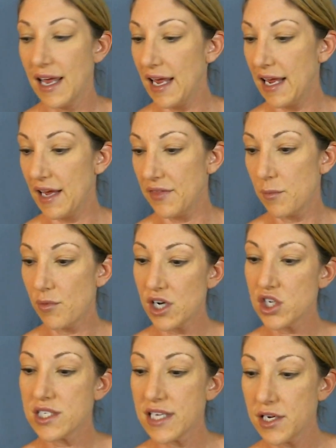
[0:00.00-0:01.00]
and the
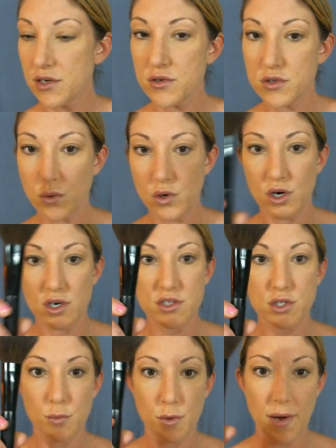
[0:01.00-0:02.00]
brushes I used were
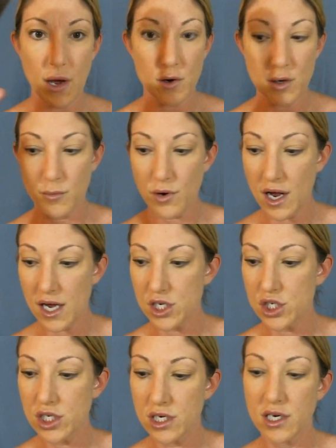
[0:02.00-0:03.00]
super powder
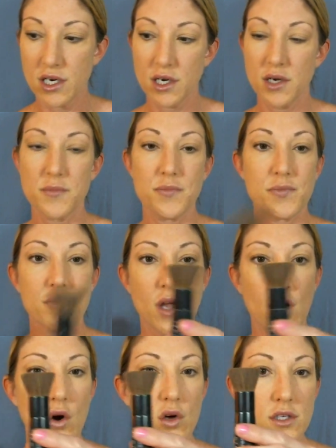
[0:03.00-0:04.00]
brush,
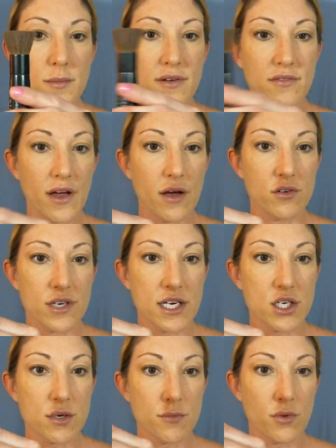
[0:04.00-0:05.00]
ultimate
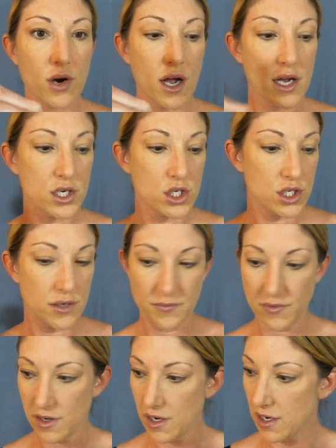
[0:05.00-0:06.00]
foundation brush,
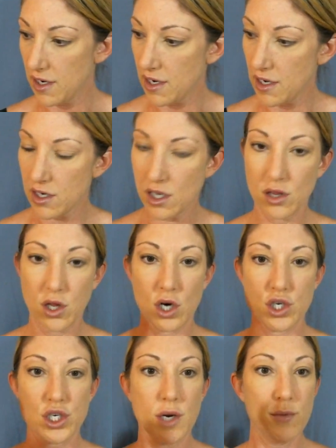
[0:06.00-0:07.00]
and
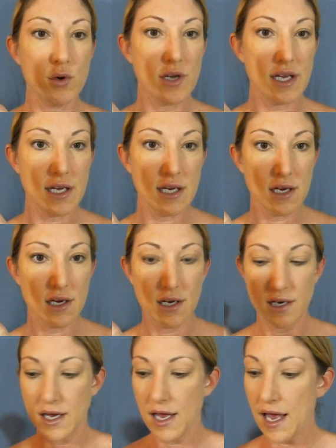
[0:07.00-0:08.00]
large kabuki,
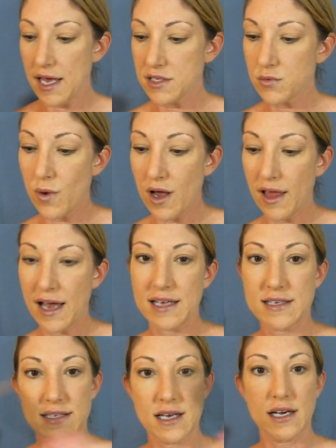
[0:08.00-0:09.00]
as well
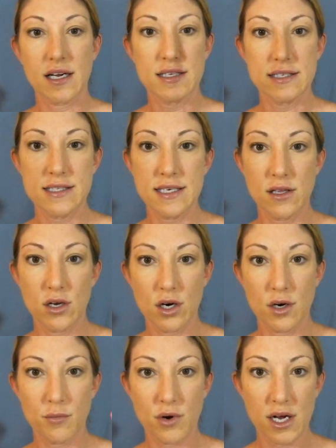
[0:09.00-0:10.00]
as
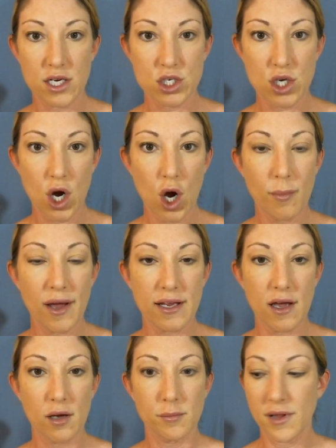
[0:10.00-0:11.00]
concealer brush, all by
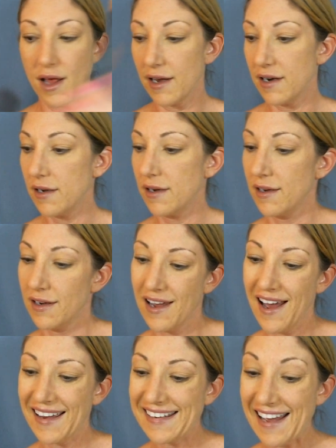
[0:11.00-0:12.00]
YOUNGBLOOD.
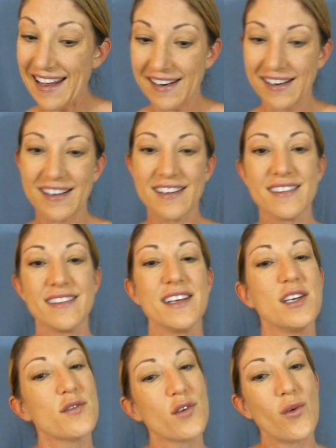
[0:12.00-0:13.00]
Again,
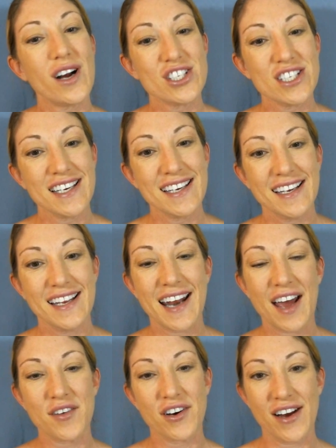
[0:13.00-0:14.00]
thank you for watching and
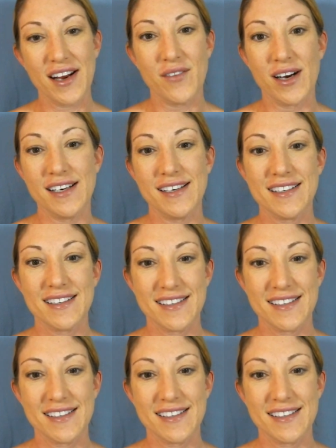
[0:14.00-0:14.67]
have a great one.